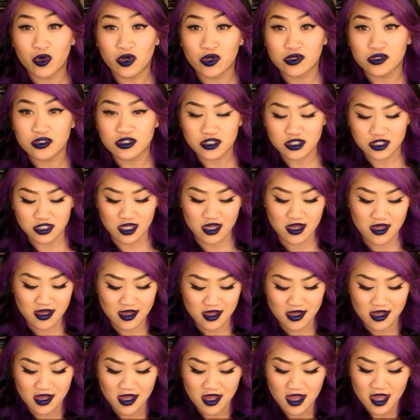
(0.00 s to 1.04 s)
works.
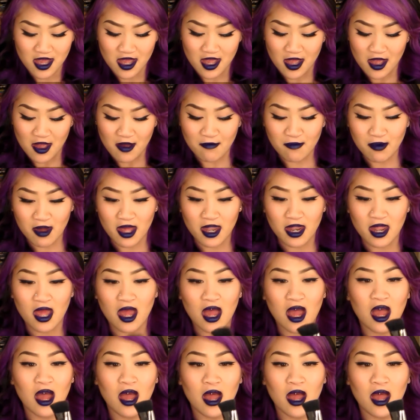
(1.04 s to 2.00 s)
But